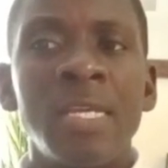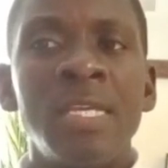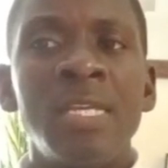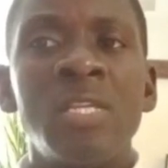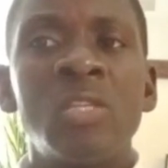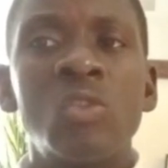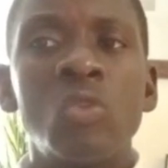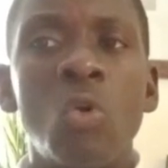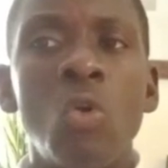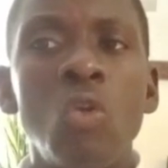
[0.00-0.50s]

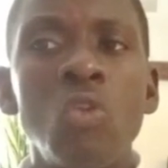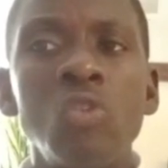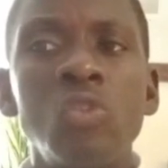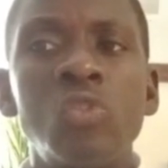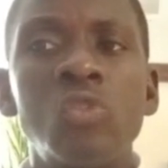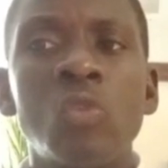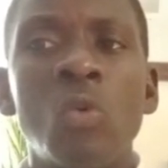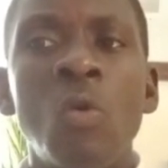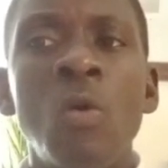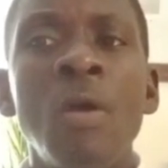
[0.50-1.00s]
Is
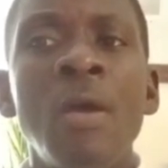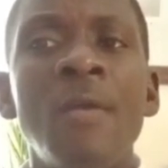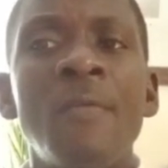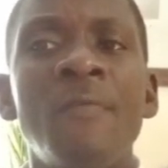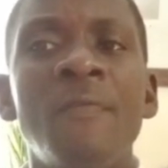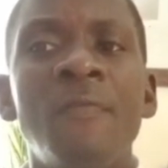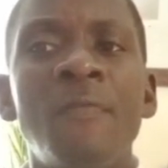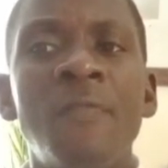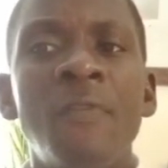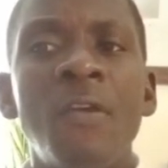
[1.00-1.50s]
also
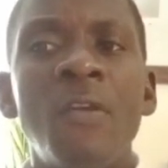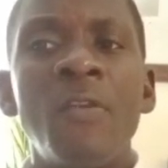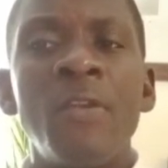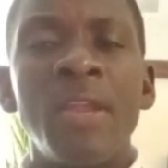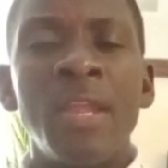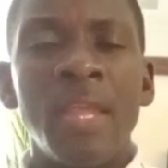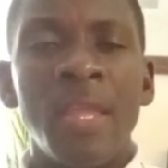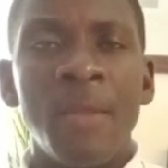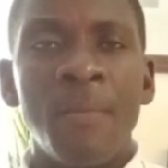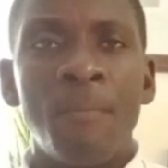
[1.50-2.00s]

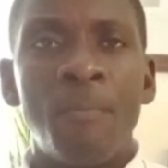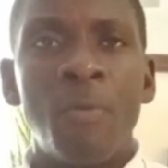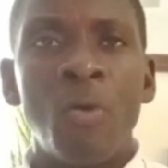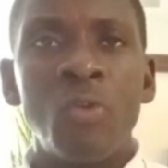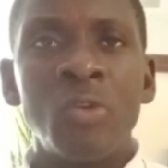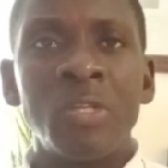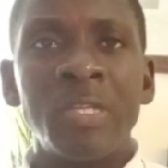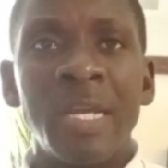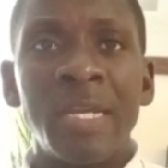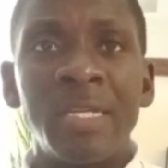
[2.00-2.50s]
very
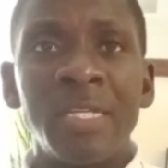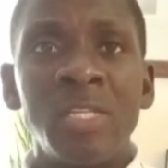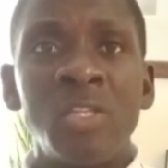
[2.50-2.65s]
important.